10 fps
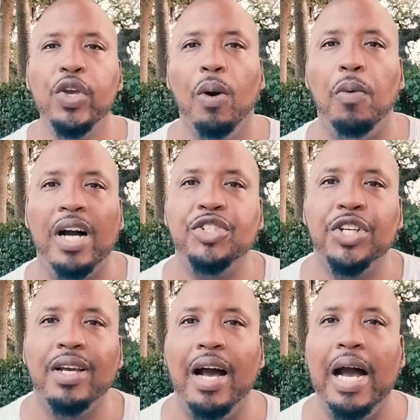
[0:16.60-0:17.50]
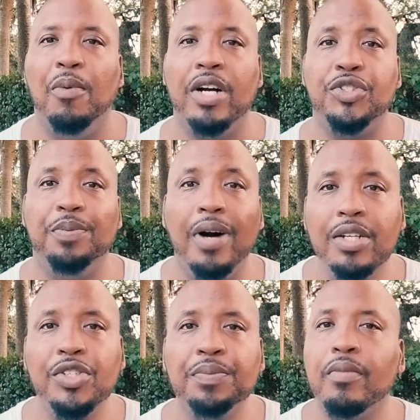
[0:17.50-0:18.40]
you are watching I Watch You
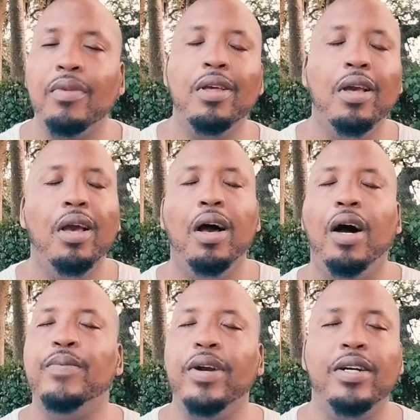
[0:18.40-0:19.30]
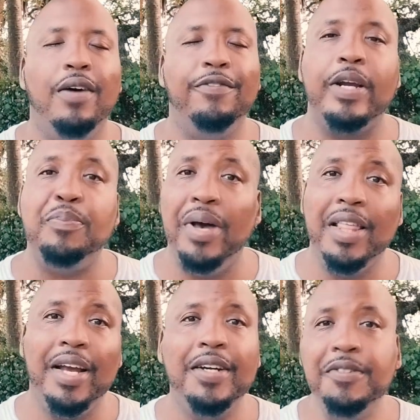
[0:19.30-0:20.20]
Watch. Uh, we are covering
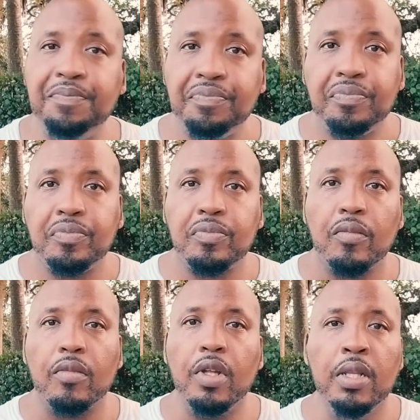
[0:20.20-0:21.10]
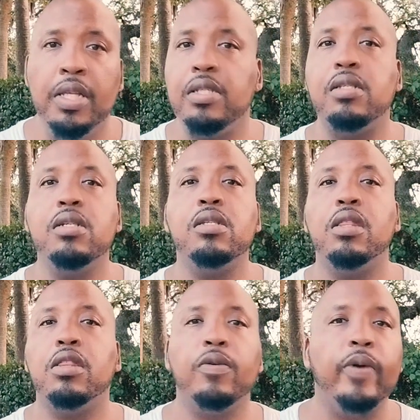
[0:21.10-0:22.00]
Bel Air. This is
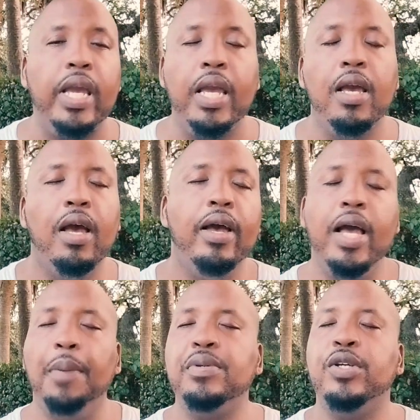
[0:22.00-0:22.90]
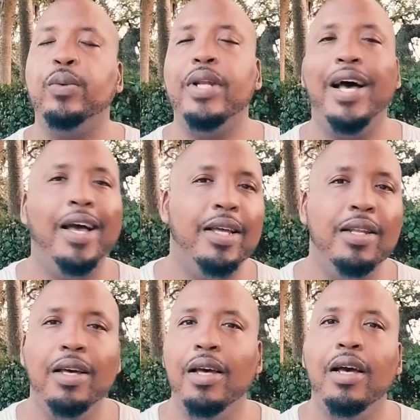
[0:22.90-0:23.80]
season three, episode
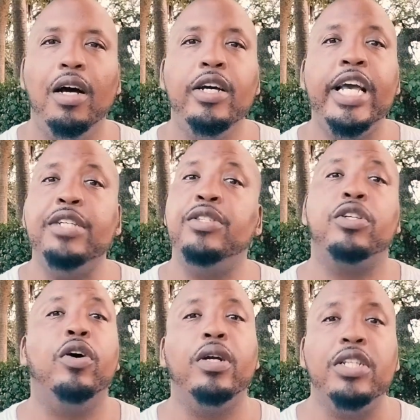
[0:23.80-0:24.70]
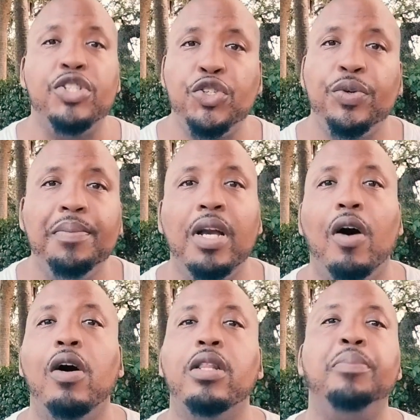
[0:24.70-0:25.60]
nine. It's currently streaming
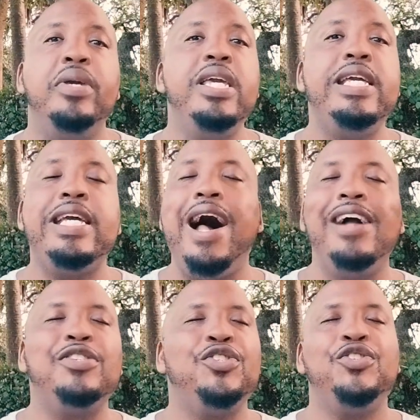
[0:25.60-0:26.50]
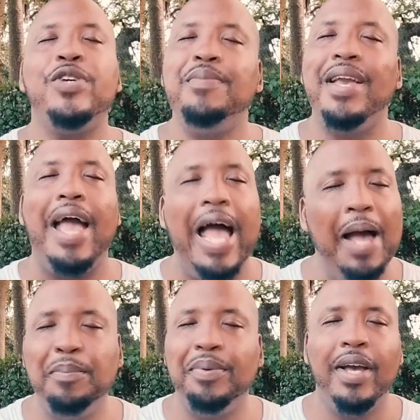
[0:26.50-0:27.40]
on the Peacock streaming
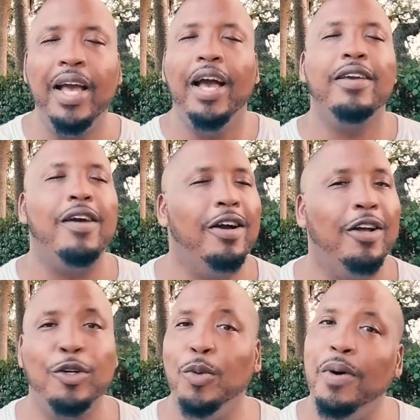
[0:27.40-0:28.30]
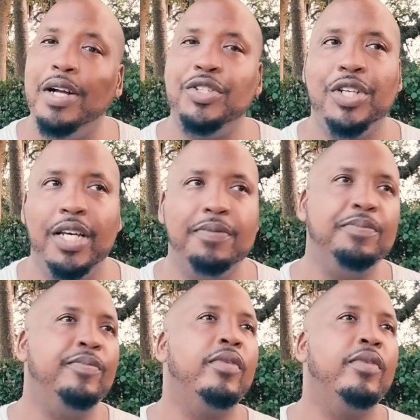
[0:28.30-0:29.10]
app. Y'all gotta go watch it.